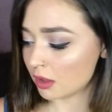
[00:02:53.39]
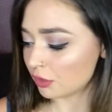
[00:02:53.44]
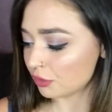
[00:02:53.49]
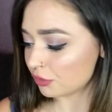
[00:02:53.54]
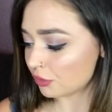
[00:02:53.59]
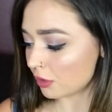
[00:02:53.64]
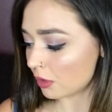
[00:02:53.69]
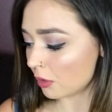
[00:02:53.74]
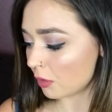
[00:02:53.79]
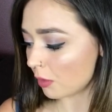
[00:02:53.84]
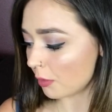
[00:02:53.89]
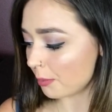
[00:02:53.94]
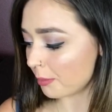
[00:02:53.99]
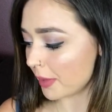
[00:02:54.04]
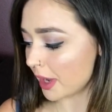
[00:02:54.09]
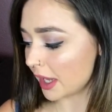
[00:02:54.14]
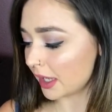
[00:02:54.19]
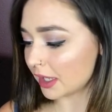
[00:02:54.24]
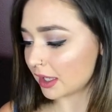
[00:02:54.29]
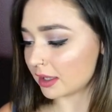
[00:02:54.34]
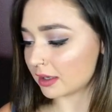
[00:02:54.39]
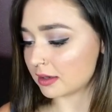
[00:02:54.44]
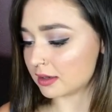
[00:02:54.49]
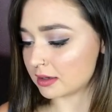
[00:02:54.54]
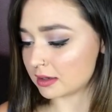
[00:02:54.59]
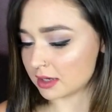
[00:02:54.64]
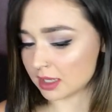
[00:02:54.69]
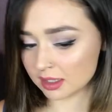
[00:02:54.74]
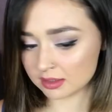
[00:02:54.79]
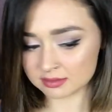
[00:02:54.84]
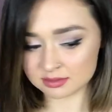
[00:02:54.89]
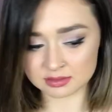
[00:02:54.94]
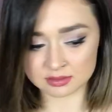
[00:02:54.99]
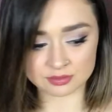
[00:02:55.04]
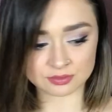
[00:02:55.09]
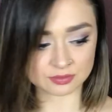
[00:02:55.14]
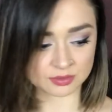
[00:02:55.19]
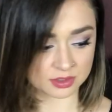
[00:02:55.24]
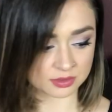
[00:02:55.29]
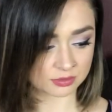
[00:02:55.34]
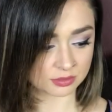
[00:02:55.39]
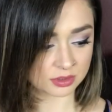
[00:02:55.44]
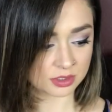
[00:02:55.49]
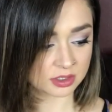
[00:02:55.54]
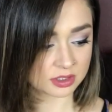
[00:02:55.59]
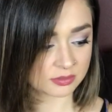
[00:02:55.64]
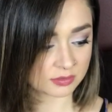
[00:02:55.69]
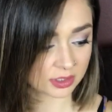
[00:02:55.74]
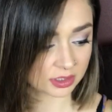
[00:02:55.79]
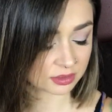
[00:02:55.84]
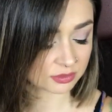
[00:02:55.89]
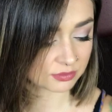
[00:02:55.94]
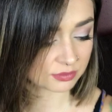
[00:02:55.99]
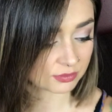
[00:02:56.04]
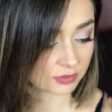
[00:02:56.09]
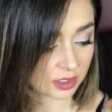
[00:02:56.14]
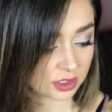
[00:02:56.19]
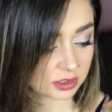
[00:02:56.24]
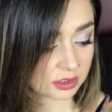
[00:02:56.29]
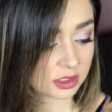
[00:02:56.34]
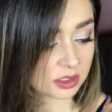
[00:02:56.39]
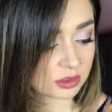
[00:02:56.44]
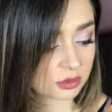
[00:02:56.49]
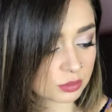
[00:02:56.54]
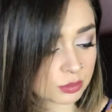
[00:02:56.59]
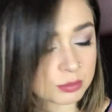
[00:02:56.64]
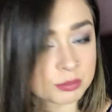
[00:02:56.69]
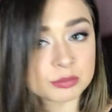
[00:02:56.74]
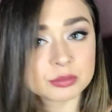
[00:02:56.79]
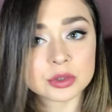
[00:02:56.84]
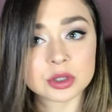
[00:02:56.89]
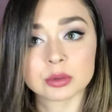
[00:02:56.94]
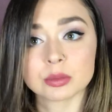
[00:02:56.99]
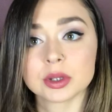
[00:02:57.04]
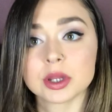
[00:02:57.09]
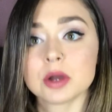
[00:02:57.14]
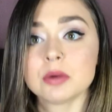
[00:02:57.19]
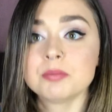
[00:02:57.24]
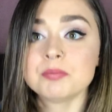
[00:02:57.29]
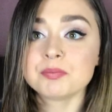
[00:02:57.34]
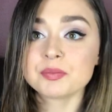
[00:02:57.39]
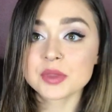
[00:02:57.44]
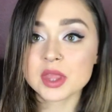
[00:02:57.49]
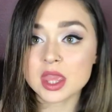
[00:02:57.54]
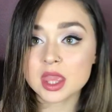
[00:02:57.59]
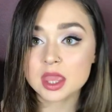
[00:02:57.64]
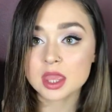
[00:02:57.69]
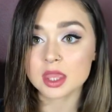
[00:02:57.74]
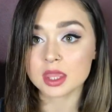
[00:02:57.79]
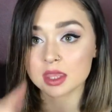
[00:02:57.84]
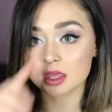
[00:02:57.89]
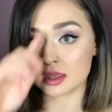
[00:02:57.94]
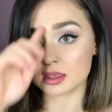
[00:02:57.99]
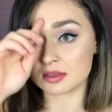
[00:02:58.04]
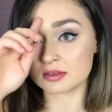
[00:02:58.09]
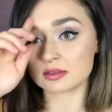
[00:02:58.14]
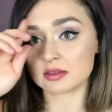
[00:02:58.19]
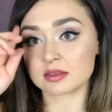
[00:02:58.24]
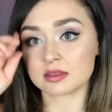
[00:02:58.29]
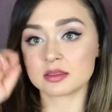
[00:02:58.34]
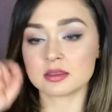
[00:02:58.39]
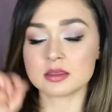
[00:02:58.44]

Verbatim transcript: So my next favorite, if I can find it, oh, here we go, is